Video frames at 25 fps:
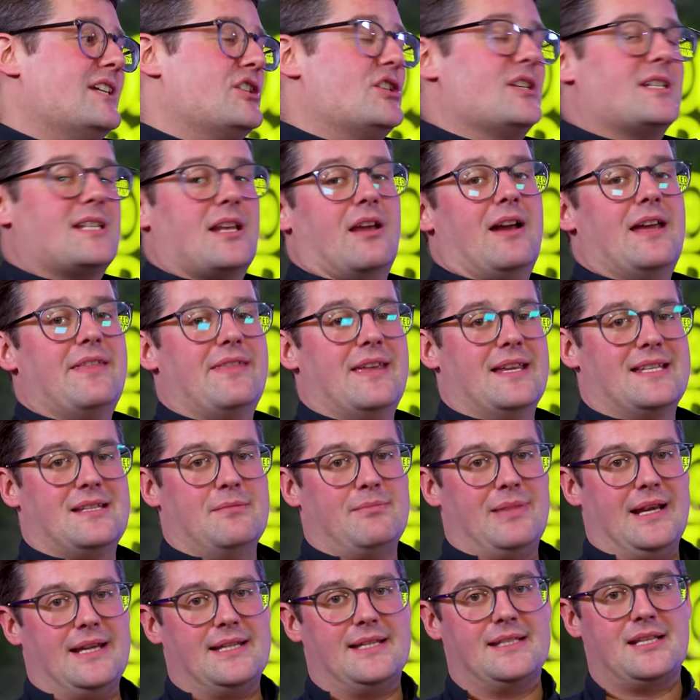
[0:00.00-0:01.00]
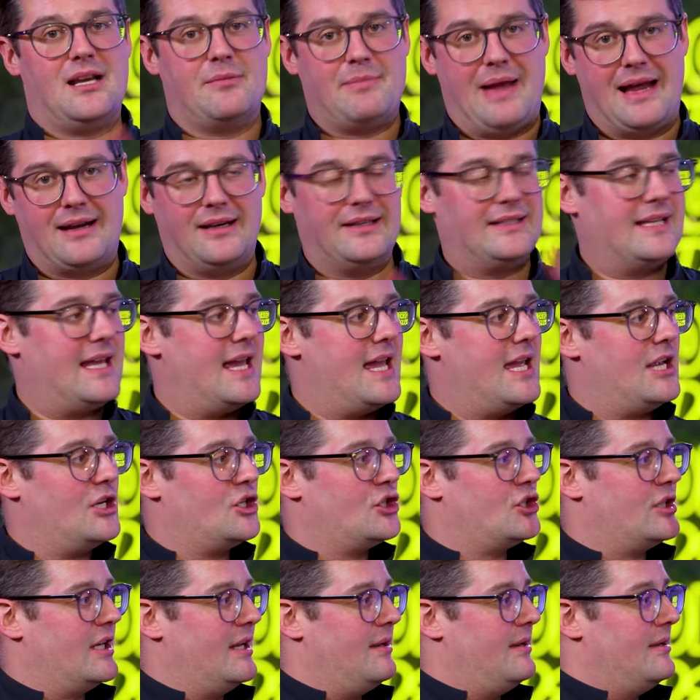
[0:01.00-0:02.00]
dishes like this in places like
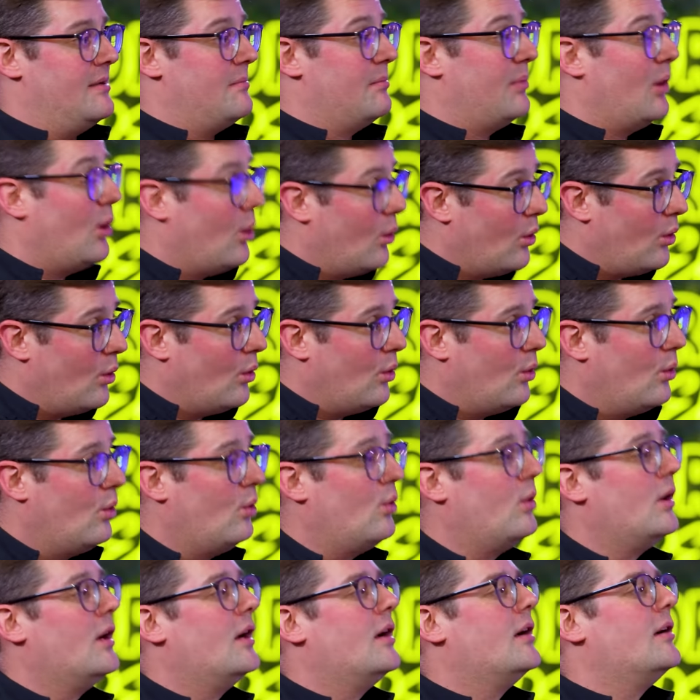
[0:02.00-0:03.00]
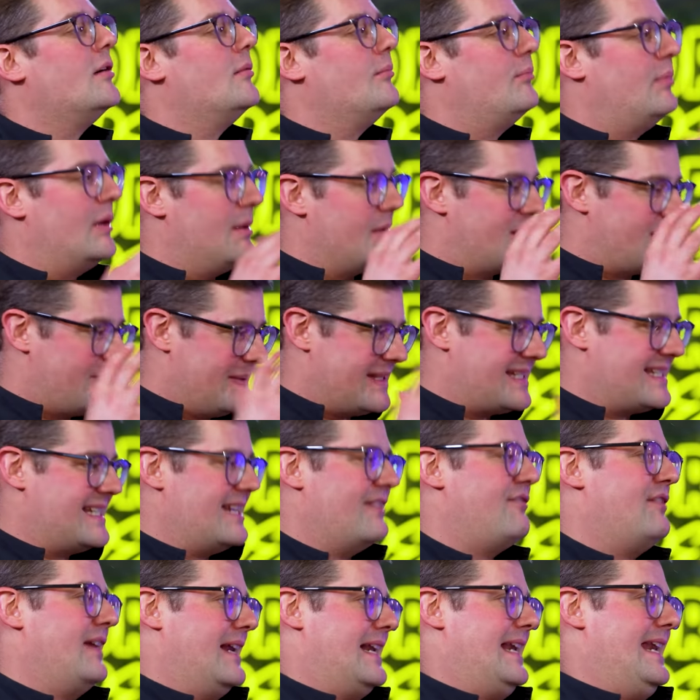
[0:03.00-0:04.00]
Bangladesh, in Nepal, but
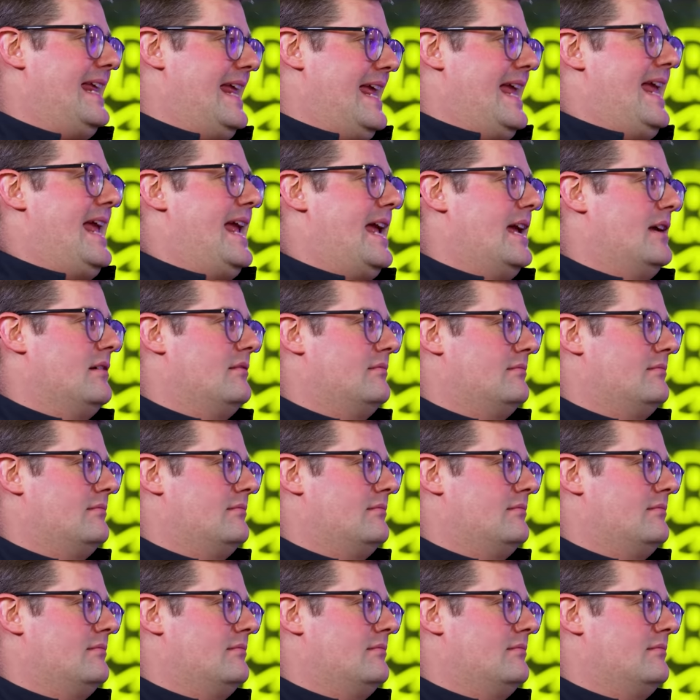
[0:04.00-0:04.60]
specifically here,